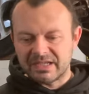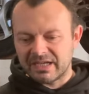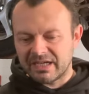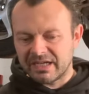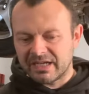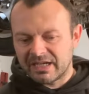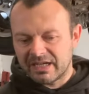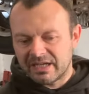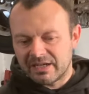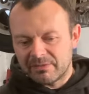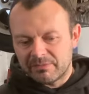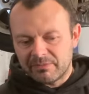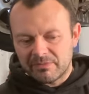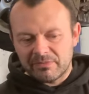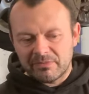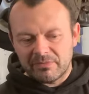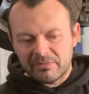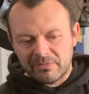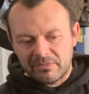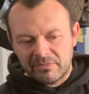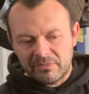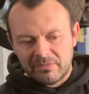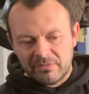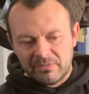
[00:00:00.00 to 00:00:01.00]
Um,
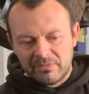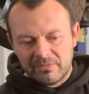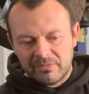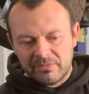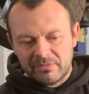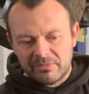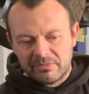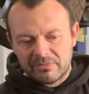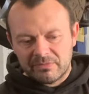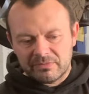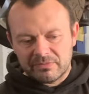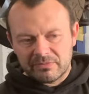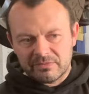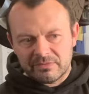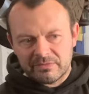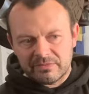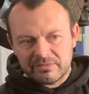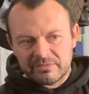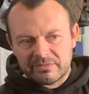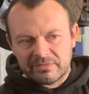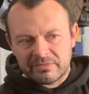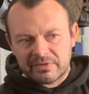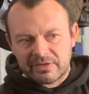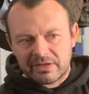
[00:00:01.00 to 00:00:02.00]

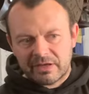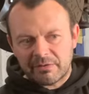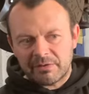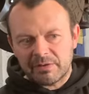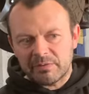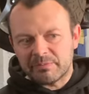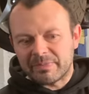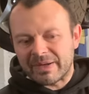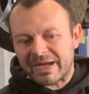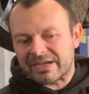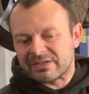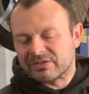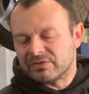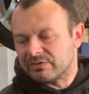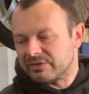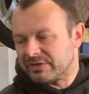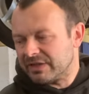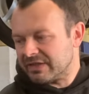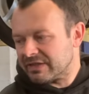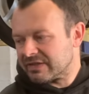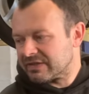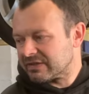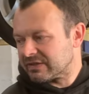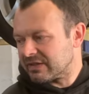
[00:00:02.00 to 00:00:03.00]
coming back to
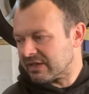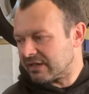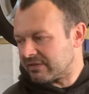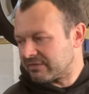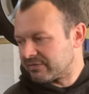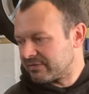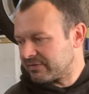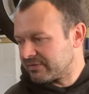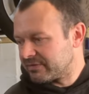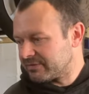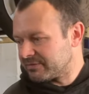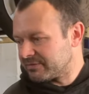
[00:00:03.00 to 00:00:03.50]
this stuff,